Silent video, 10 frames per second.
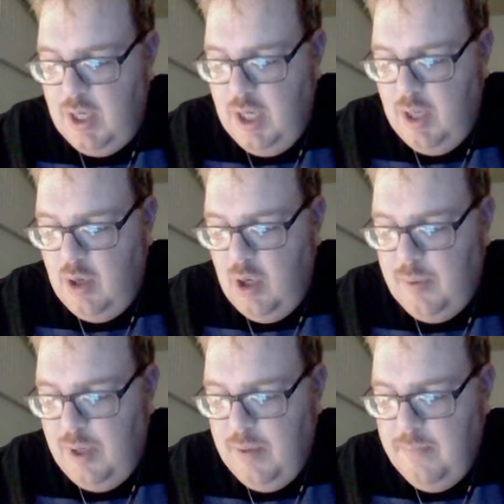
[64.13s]
King
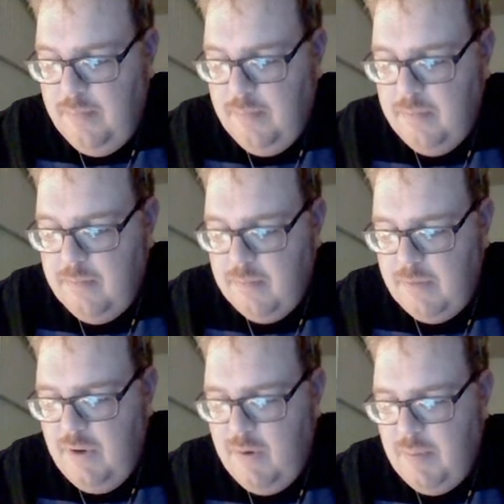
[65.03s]
Cobra.
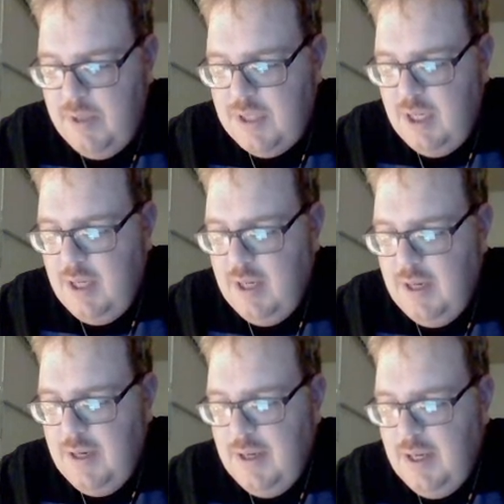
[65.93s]
We went missing.
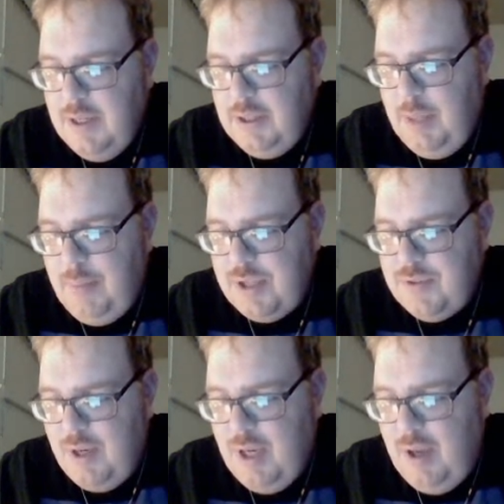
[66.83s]
The best
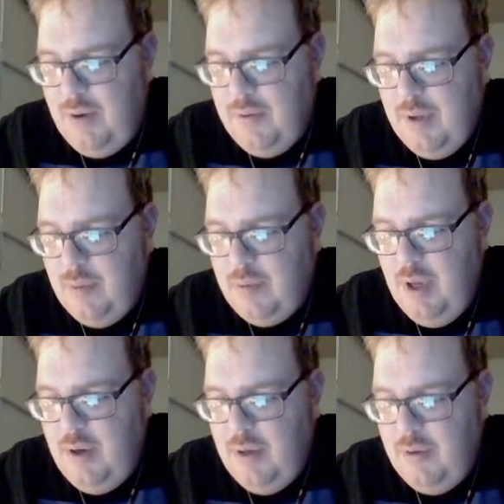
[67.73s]
right now. I'm
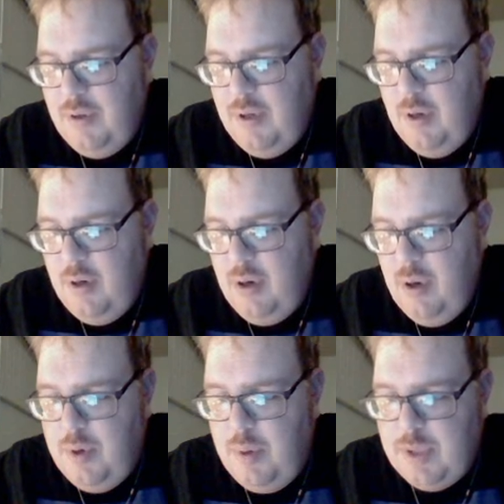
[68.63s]
telling you,
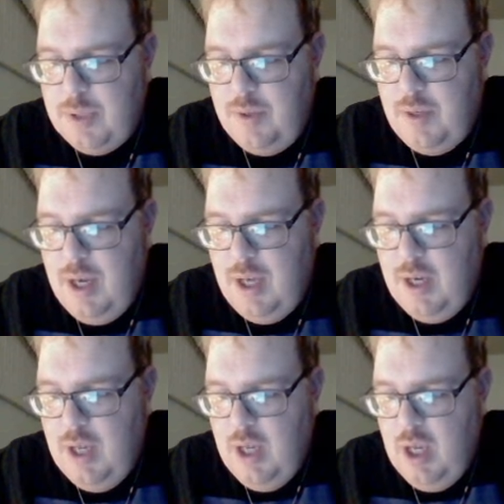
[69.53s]
Cobra's already dead.
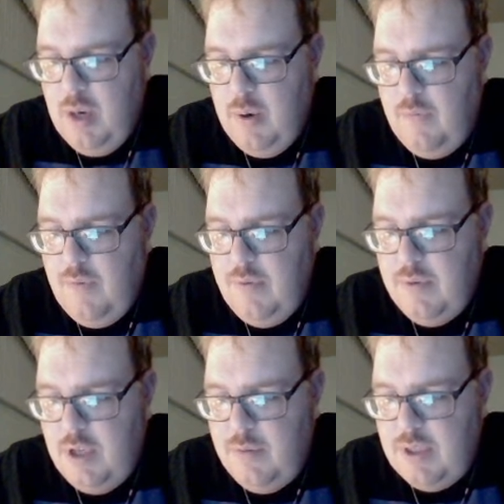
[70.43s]
But
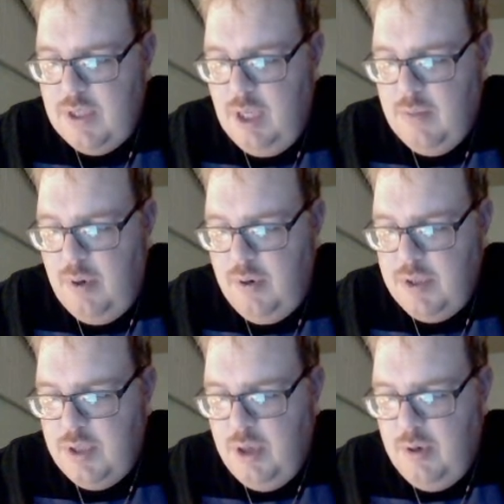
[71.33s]
Bibi's already missing and Mary
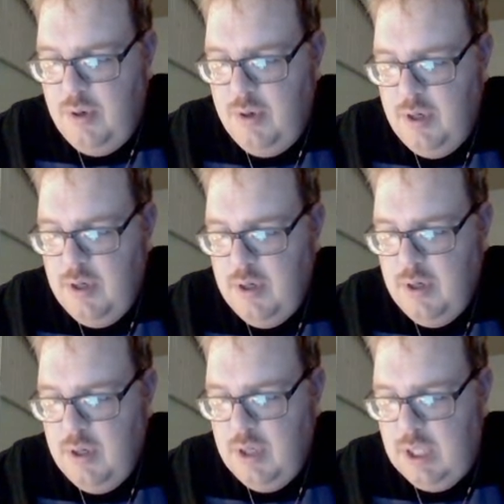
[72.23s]
Jo.
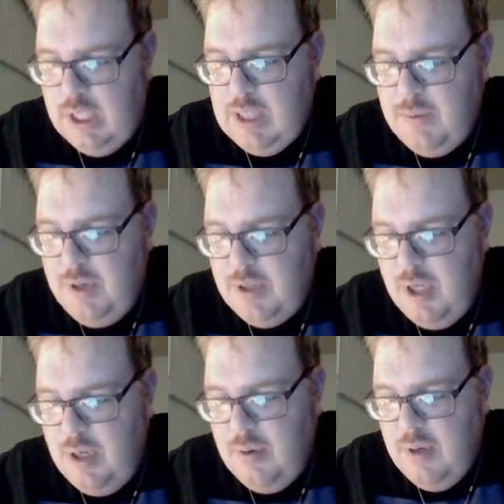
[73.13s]
Let's go, Mary
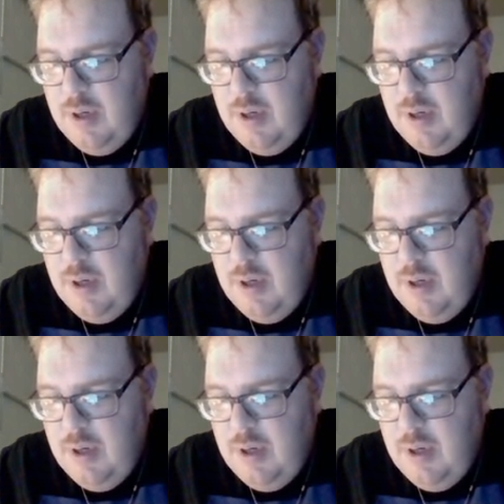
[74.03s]
Jo.